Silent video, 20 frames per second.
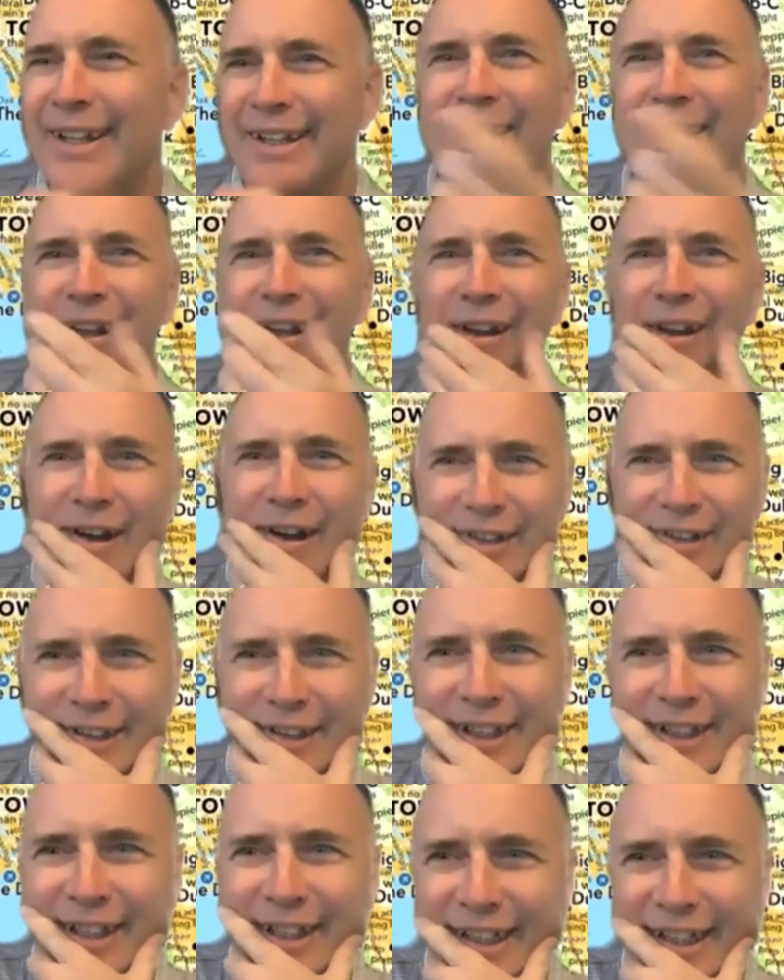Yeah, yeah,
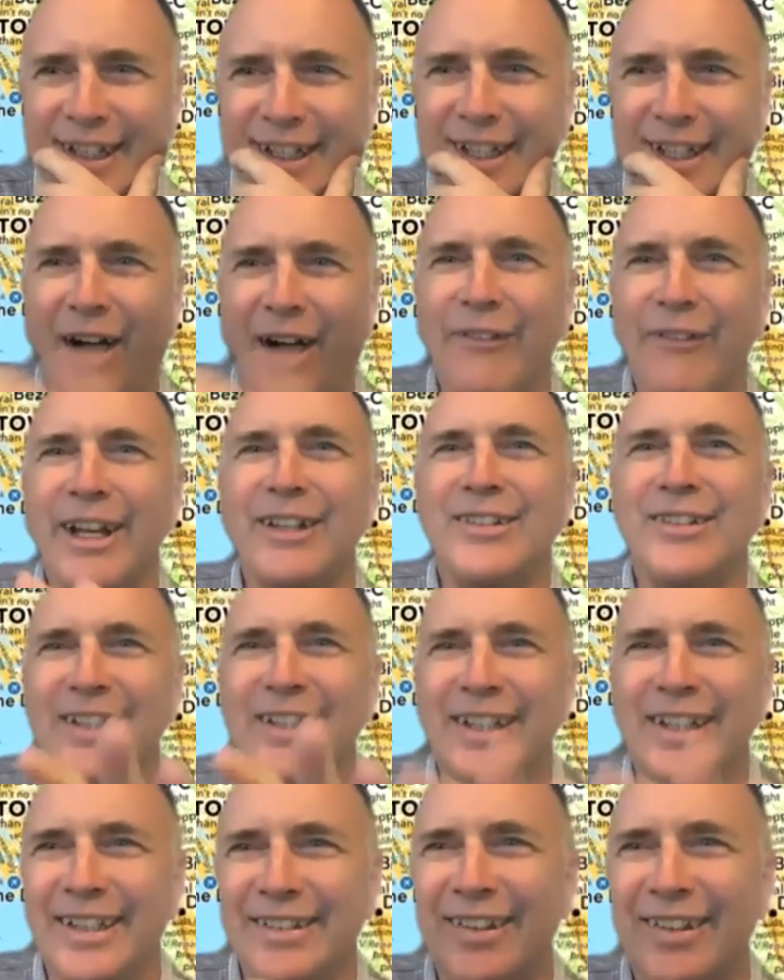yeah. I want to dig
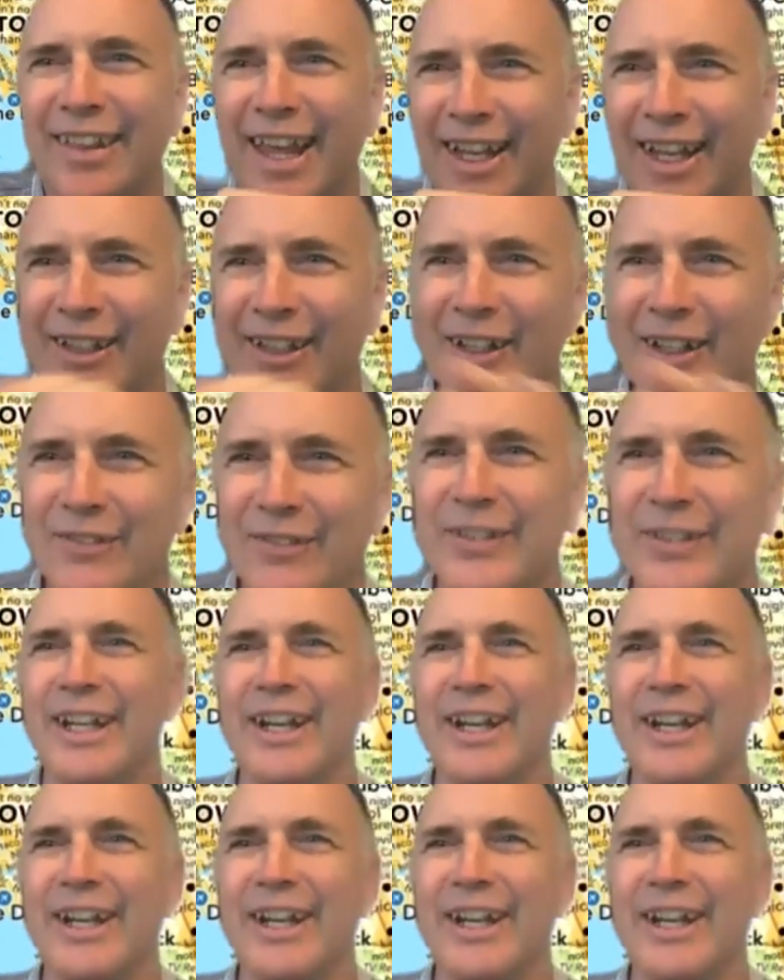into that a little bit.